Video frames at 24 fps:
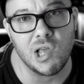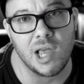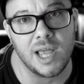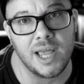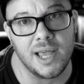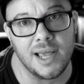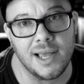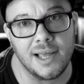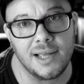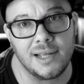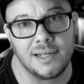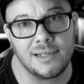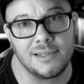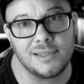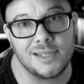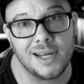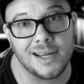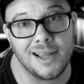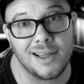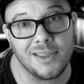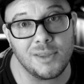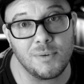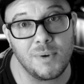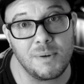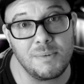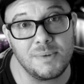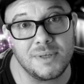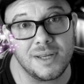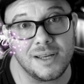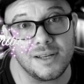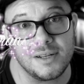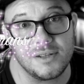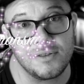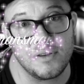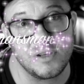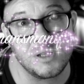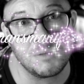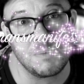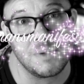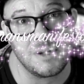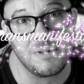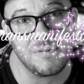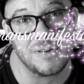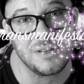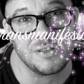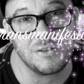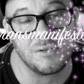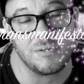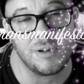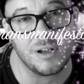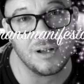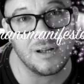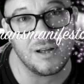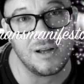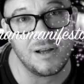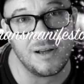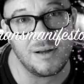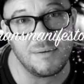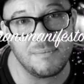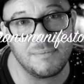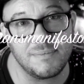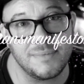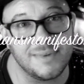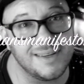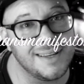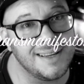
And check out the website, transmanifesto.com.